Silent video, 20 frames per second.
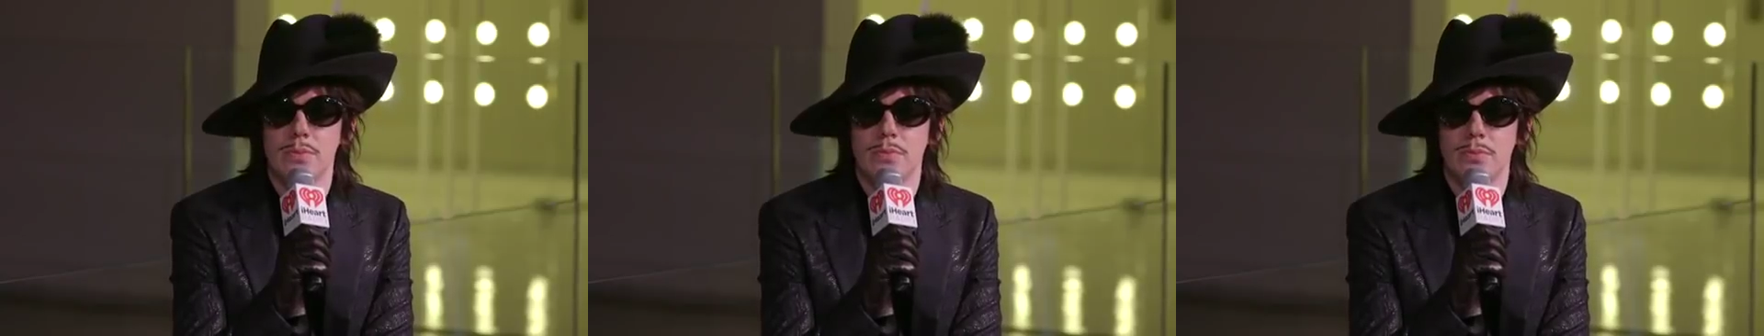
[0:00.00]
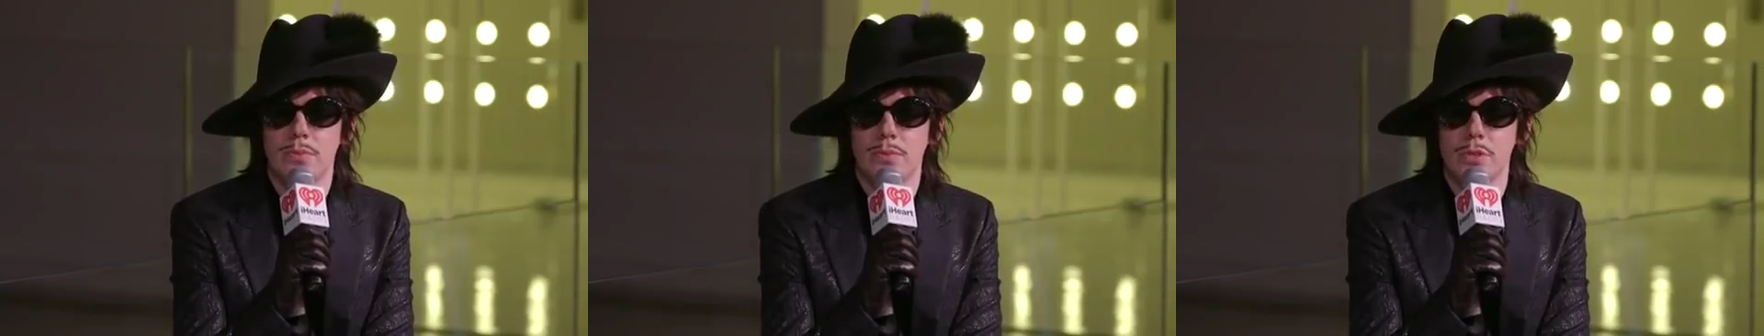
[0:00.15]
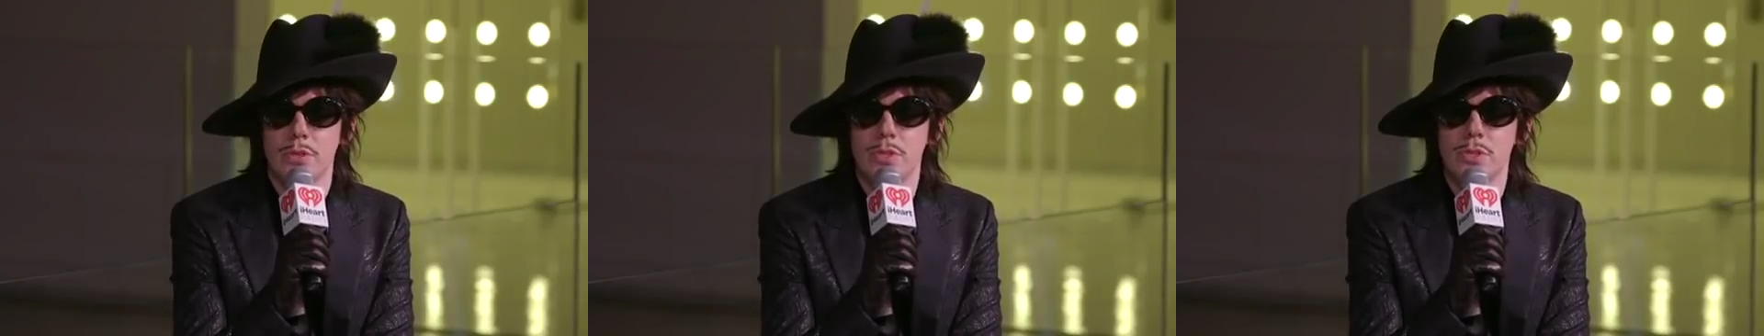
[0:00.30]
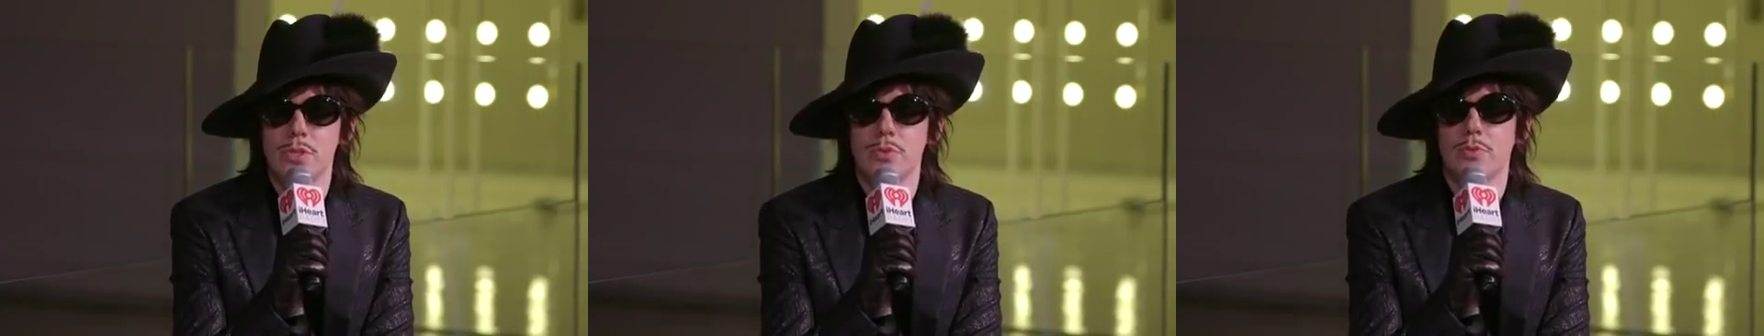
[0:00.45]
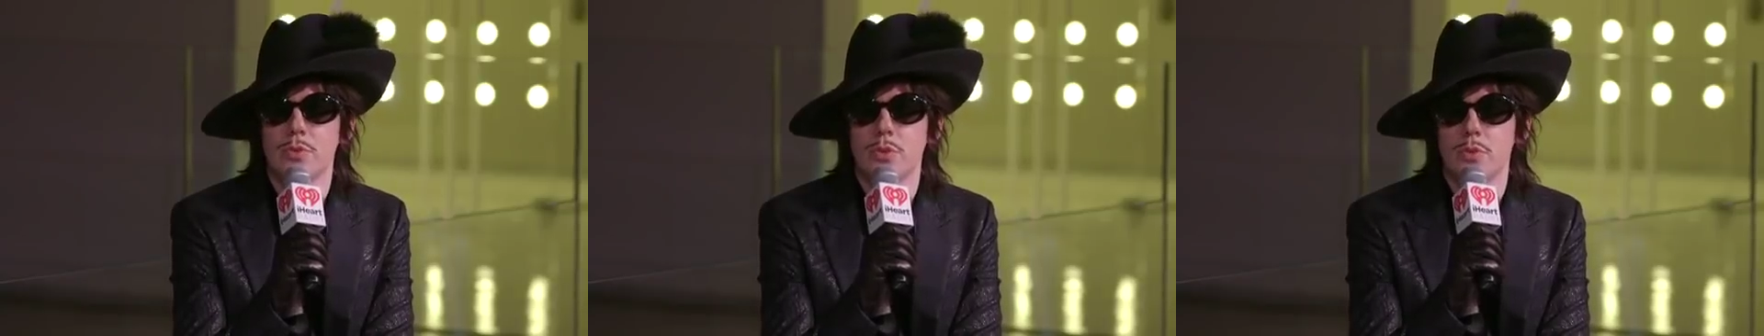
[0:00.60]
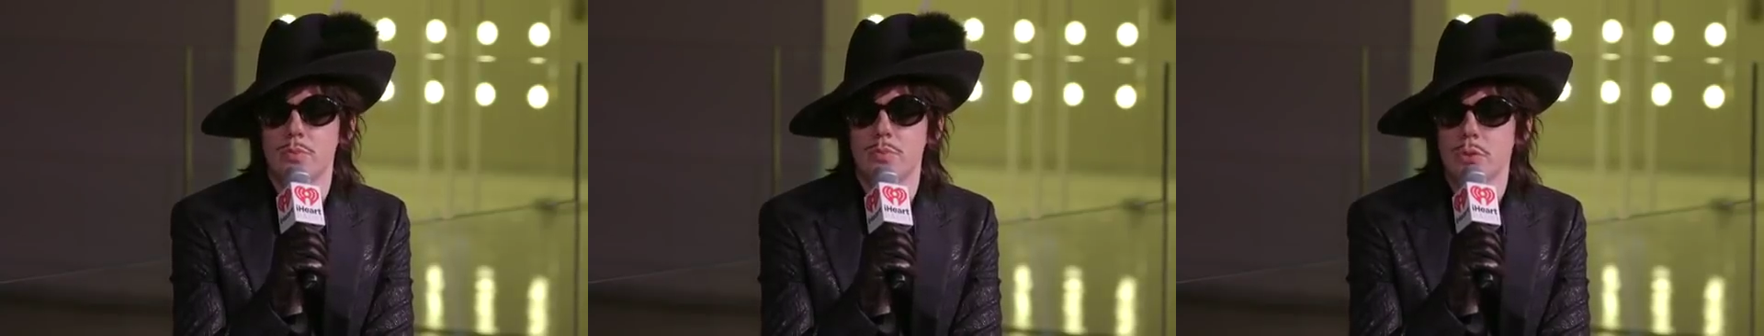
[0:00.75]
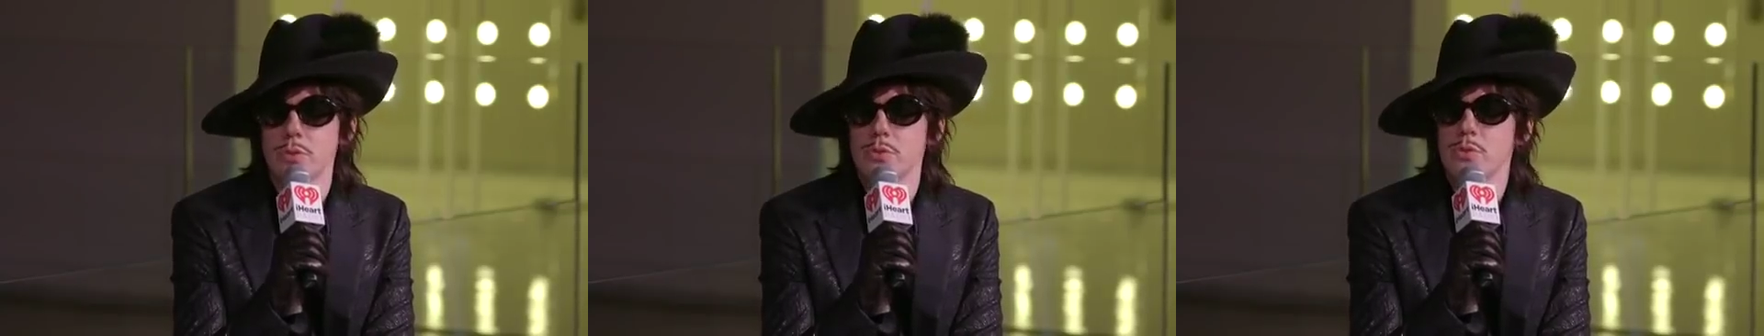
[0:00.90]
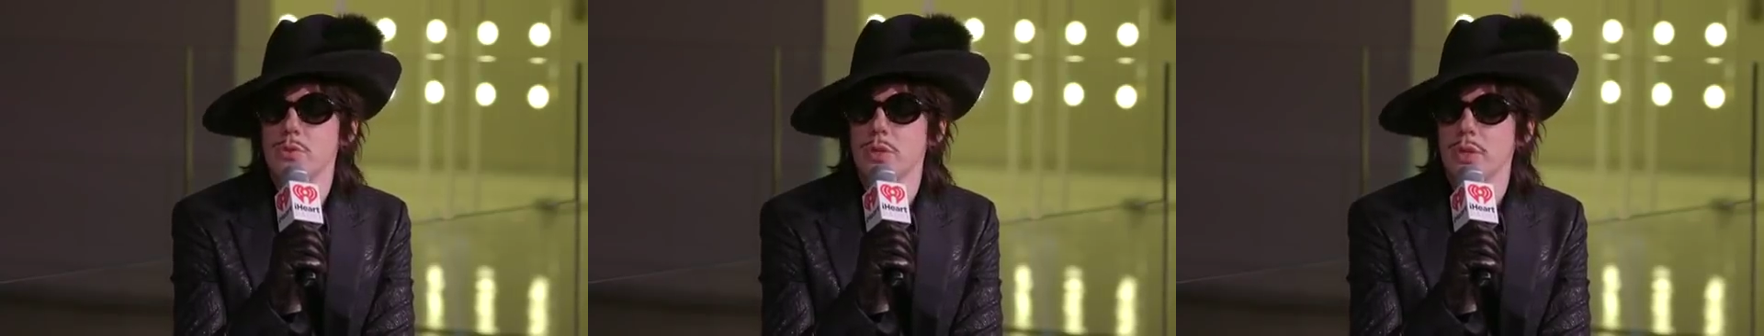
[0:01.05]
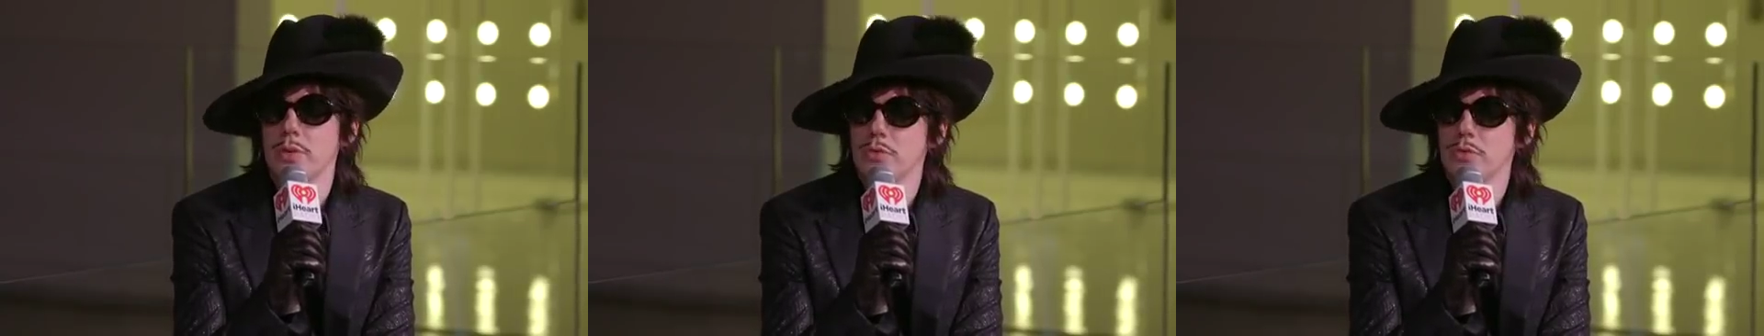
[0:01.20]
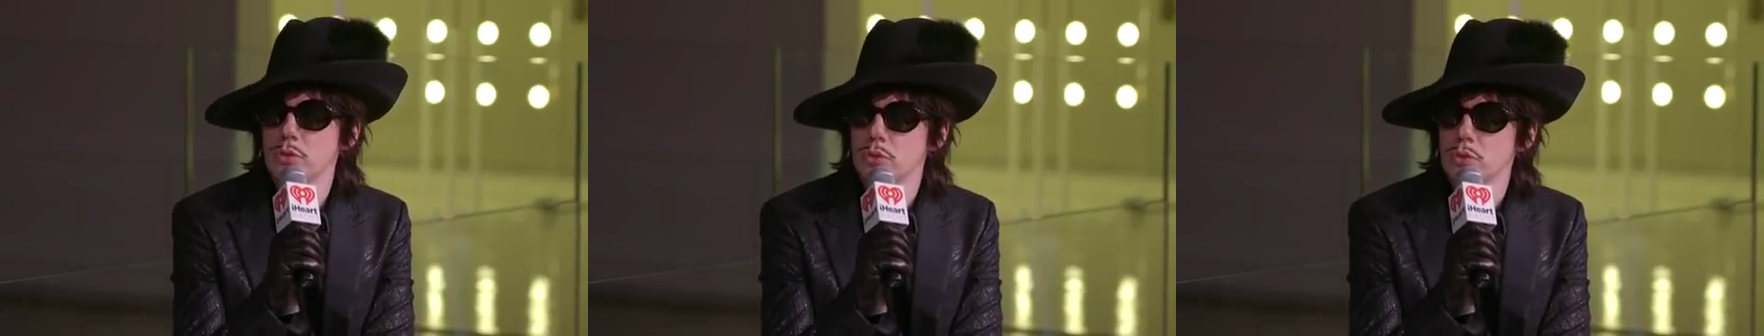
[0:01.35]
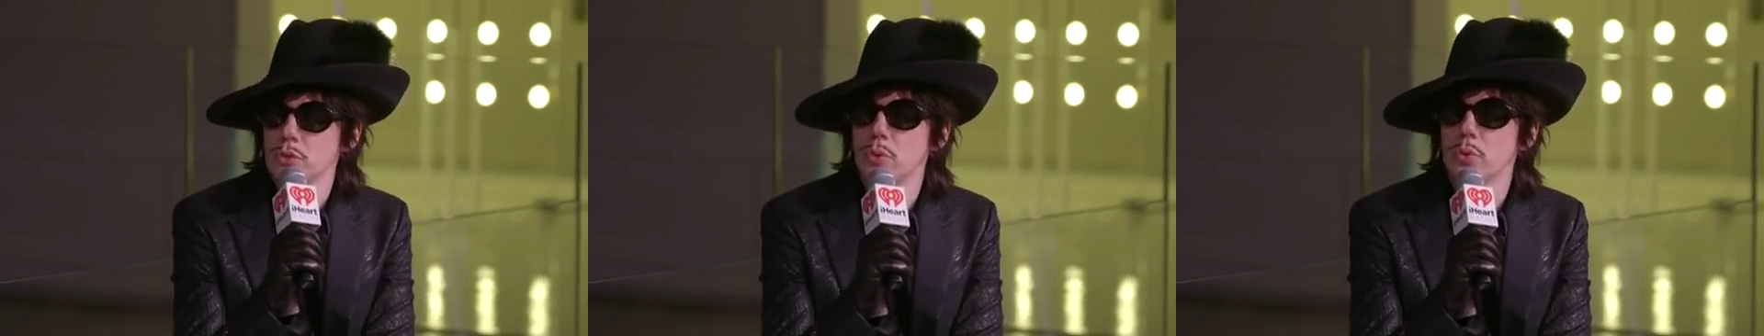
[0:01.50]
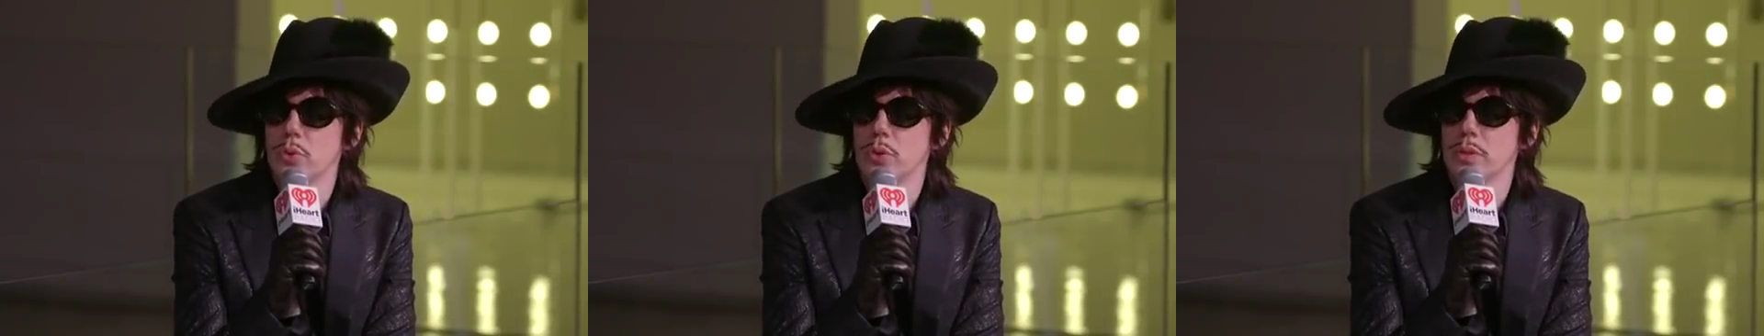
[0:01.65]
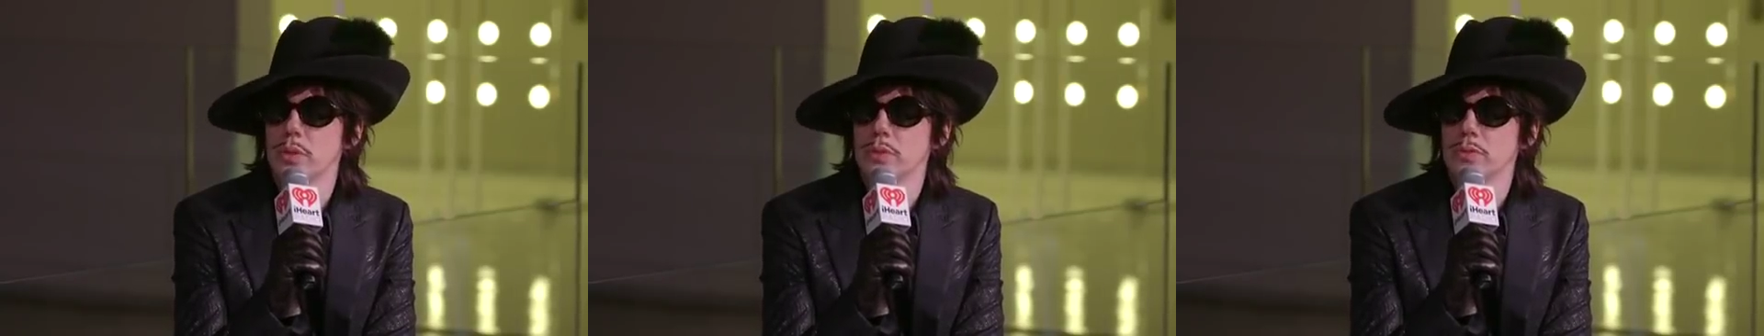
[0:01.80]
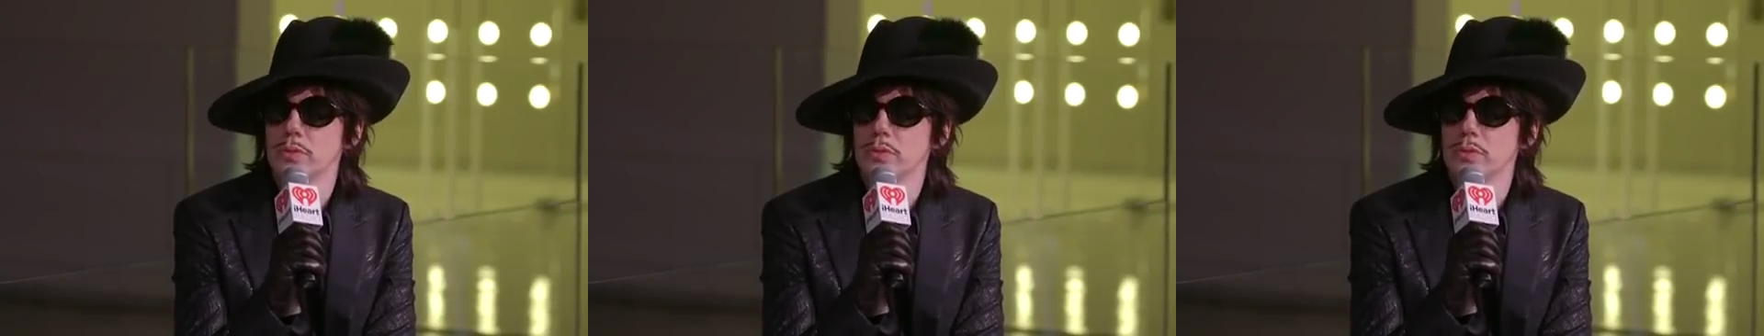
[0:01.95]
first and foremost, you have to tour.